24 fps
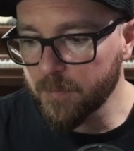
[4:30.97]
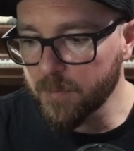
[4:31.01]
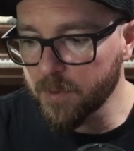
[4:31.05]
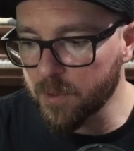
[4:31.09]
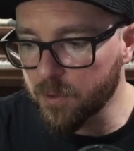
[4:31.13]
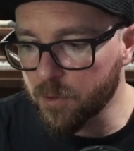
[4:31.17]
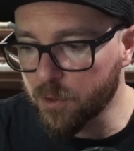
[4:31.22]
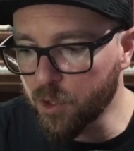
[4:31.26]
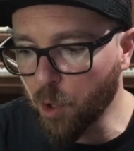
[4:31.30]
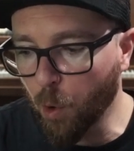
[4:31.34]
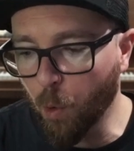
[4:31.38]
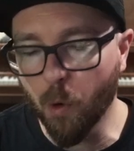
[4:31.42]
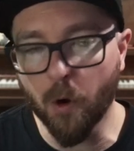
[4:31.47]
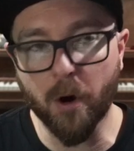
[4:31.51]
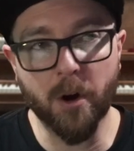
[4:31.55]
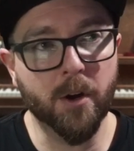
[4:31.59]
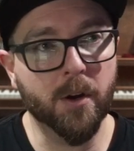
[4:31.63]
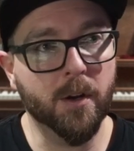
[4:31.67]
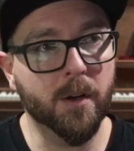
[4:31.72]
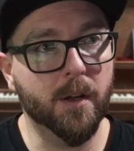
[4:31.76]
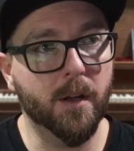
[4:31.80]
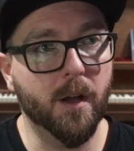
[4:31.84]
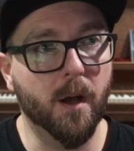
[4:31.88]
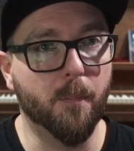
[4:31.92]

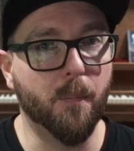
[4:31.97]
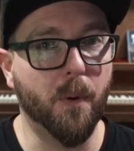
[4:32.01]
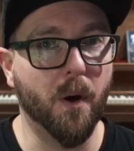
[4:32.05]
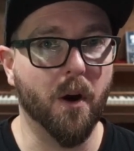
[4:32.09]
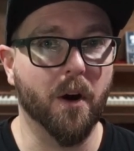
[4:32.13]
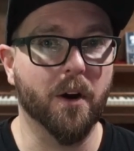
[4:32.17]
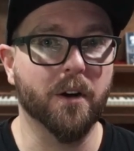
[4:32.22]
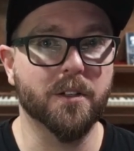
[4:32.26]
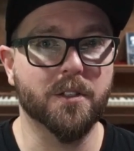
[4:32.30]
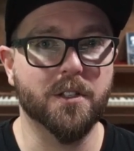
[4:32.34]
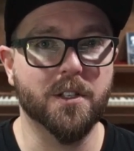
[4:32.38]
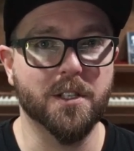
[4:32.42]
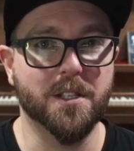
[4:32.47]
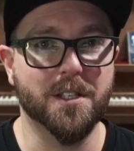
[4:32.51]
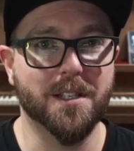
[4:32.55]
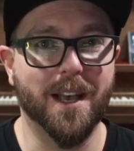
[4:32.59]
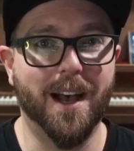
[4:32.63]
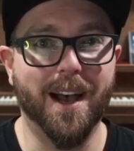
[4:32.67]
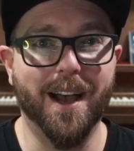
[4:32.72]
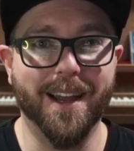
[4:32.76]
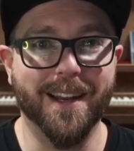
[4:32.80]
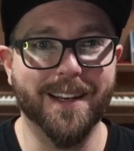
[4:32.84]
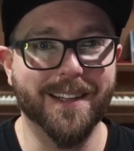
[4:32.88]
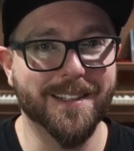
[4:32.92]
torn apart
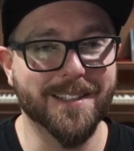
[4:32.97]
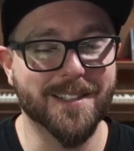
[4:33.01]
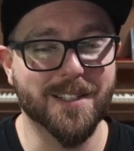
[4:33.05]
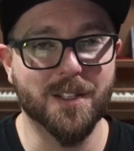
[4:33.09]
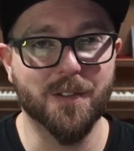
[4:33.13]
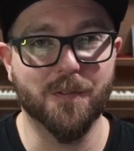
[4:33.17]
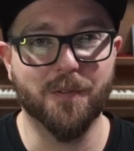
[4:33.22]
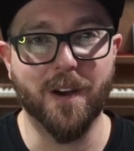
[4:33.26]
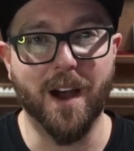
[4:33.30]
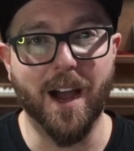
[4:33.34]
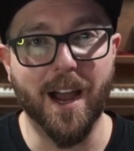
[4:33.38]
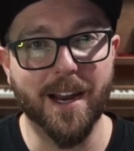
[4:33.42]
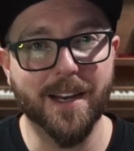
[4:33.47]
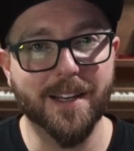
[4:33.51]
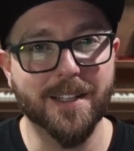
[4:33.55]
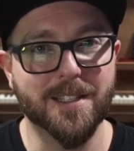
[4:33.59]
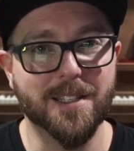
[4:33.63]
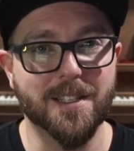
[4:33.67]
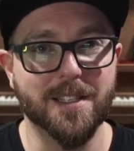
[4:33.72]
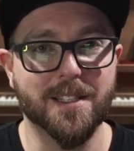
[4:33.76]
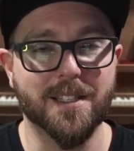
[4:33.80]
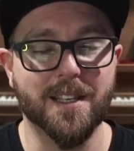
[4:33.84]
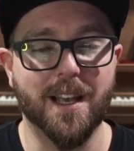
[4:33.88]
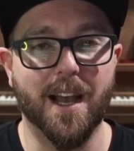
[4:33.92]
society, this divided
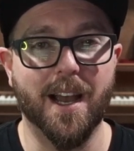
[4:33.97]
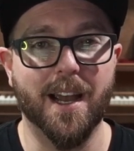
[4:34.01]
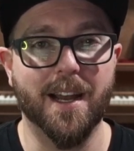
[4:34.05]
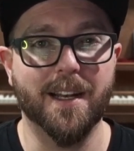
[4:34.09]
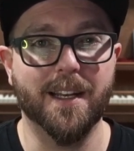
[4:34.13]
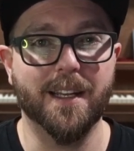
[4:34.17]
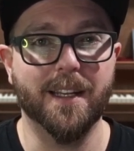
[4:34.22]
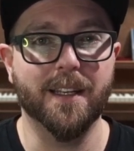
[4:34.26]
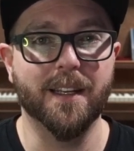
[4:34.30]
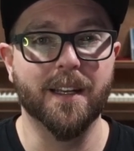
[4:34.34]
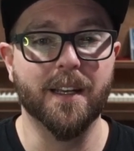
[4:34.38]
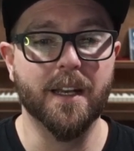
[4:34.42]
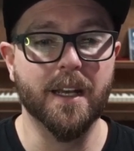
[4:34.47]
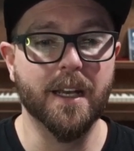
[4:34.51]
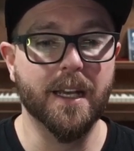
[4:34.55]
society,